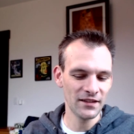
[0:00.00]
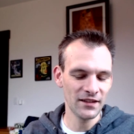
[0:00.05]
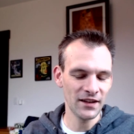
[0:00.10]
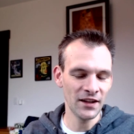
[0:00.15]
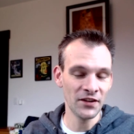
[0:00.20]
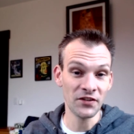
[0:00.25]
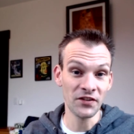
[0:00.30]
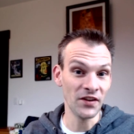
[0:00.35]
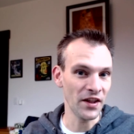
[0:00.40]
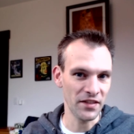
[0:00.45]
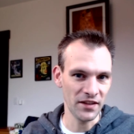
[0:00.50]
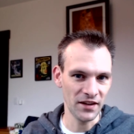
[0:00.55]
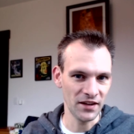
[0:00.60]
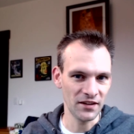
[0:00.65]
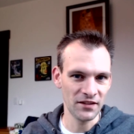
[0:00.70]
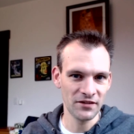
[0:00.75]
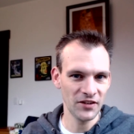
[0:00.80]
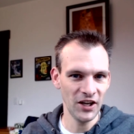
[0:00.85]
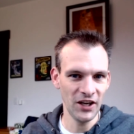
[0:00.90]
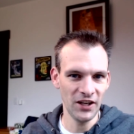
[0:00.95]
and there's nothing,
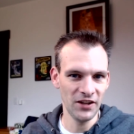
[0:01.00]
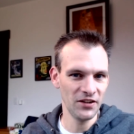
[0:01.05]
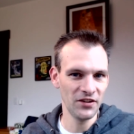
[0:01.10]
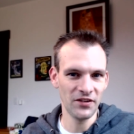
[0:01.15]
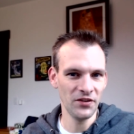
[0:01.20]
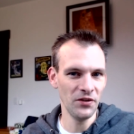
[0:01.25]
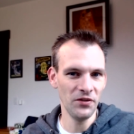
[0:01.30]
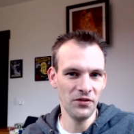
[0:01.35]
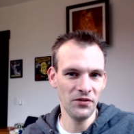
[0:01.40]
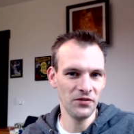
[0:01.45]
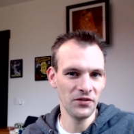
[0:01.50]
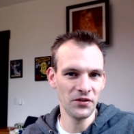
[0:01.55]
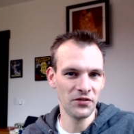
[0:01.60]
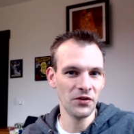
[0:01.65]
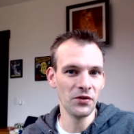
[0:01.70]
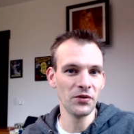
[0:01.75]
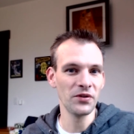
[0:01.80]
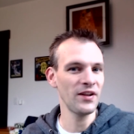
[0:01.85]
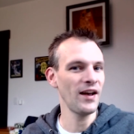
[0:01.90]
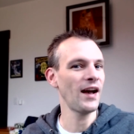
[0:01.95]
right? There's no there's
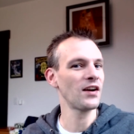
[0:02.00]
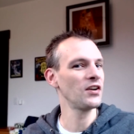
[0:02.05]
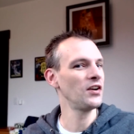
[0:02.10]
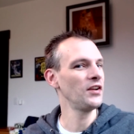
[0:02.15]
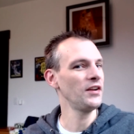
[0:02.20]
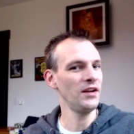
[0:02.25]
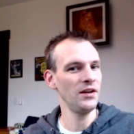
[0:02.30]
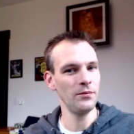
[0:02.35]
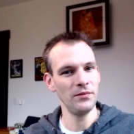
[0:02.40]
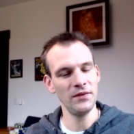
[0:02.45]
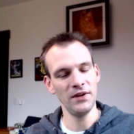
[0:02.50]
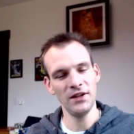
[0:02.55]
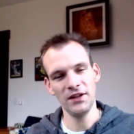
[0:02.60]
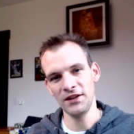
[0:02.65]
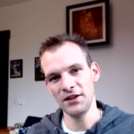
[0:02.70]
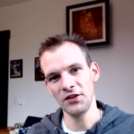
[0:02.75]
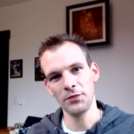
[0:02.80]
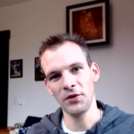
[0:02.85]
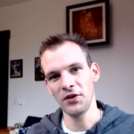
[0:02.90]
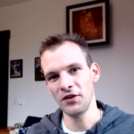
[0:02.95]
no attack on him at
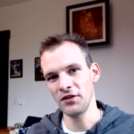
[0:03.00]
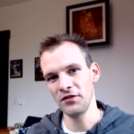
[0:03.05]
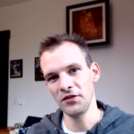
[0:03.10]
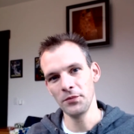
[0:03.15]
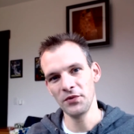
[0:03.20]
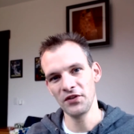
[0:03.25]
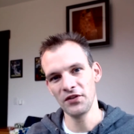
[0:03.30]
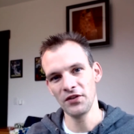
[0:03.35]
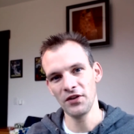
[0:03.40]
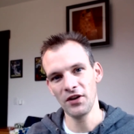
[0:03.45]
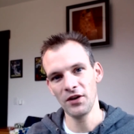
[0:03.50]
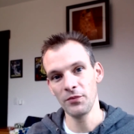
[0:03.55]
this part of the bazaar.